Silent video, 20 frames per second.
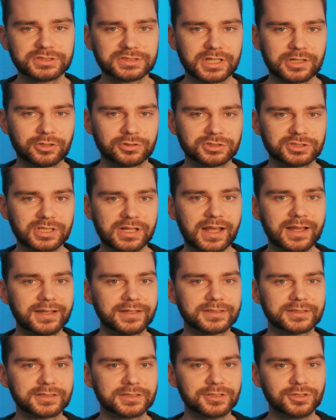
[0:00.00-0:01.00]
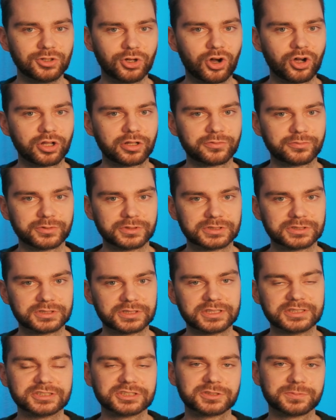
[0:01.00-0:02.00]
sounds like a lot of
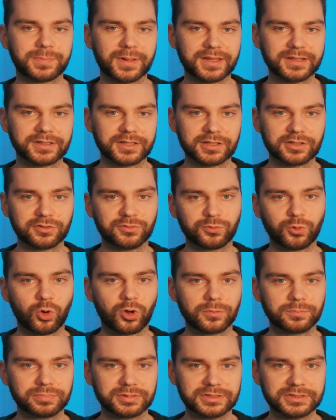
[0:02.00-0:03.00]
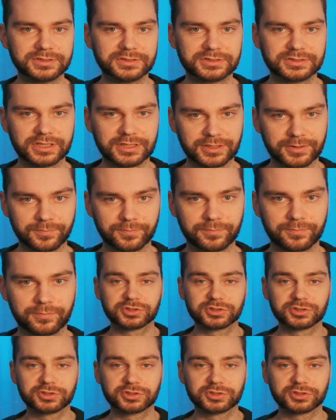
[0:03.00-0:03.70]
it is speaking for PC.